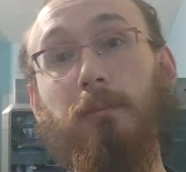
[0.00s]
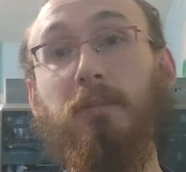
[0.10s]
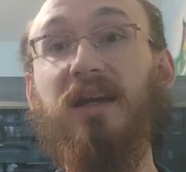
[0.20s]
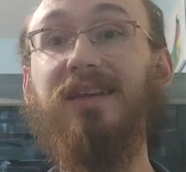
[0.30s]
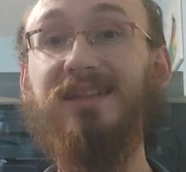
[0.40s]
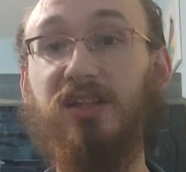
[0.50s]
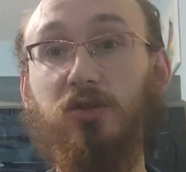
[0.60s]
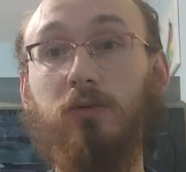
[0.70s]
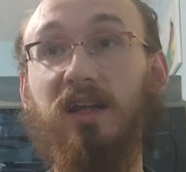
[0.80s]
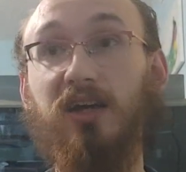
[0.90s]
make this
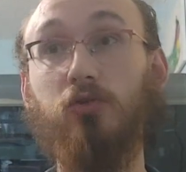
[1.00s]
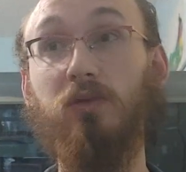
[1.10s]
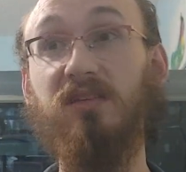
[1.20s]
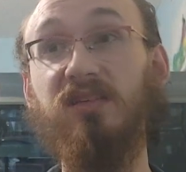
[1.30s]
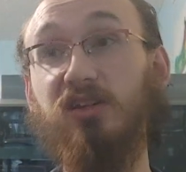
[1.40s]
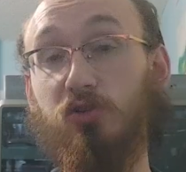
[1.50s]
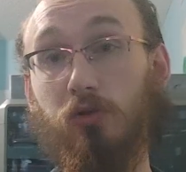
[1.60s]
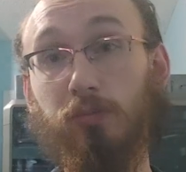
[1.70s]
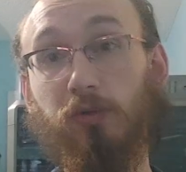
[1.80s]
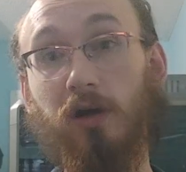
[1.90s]
into an actual
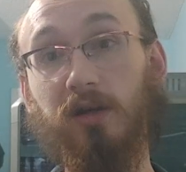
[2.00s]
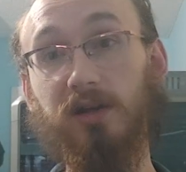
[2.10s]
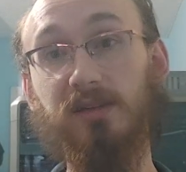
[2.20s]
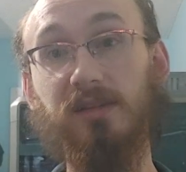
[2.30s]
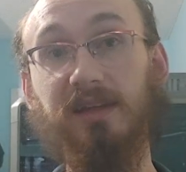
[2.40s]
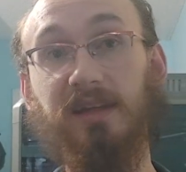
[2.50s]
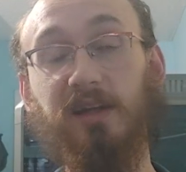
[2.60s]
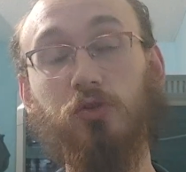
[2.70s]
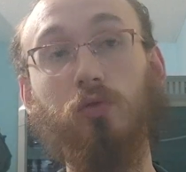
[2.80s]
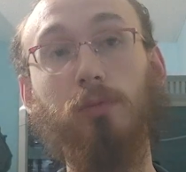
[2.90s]
digital product, like an
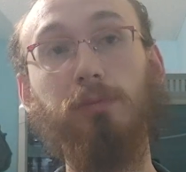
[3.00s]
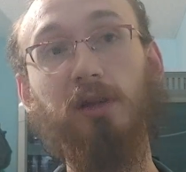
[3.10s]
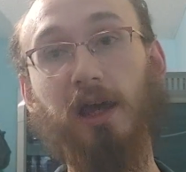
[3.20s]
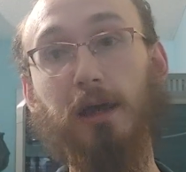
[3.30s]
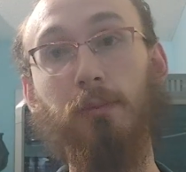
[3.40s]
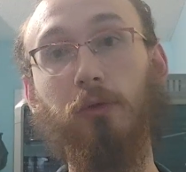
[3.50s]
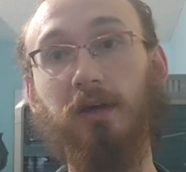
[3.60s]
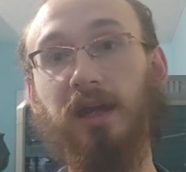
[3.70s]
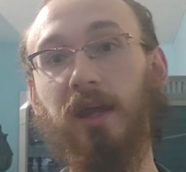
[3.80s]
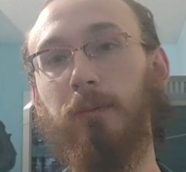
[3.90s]
actual playable
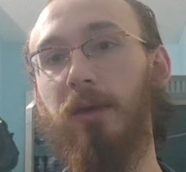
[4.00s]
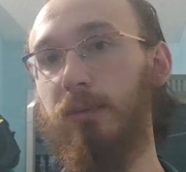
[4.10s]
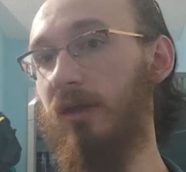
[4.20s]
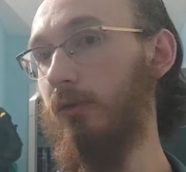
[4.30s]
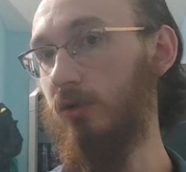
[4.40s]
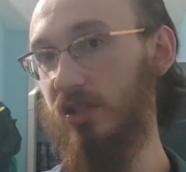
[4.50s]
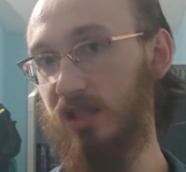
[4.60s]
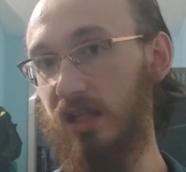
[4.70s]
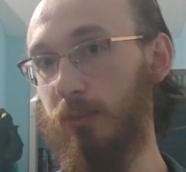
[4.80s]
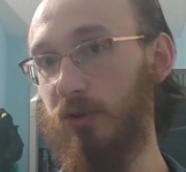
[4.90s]
game, maybe through
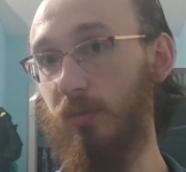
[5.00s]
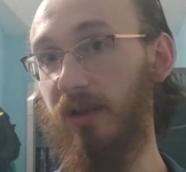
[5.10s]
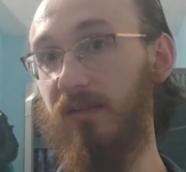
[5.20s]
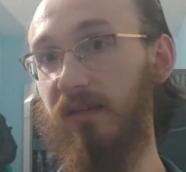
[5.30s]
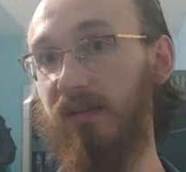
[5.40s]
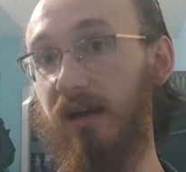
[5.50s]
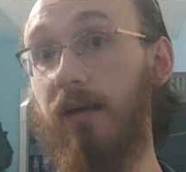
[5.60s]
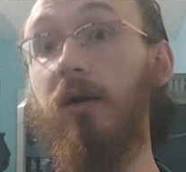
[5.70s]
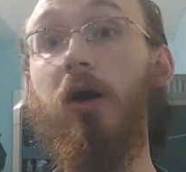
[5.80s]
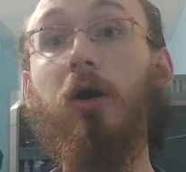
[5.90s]
Steam or something like that,